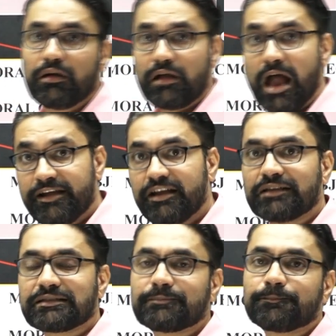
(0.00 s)

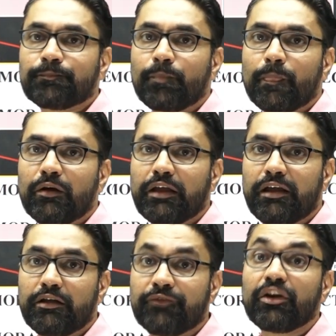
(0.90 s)
ideas, okay,
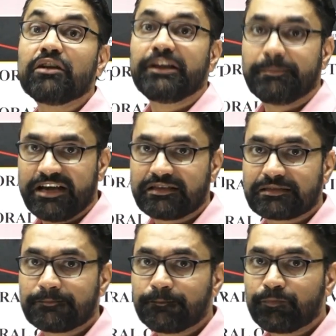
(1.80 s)
different debates.
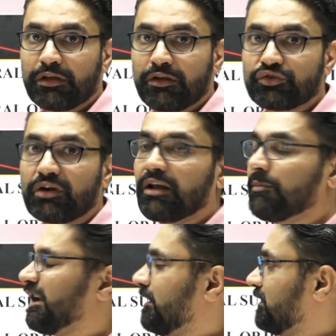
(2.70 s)
So under
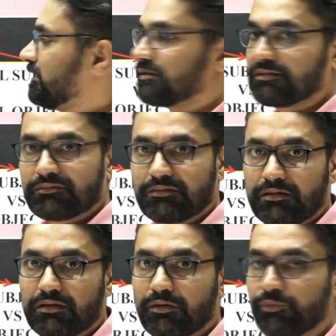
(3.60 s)
meta-ethics,
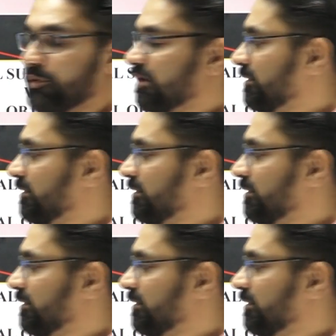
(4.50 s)
we will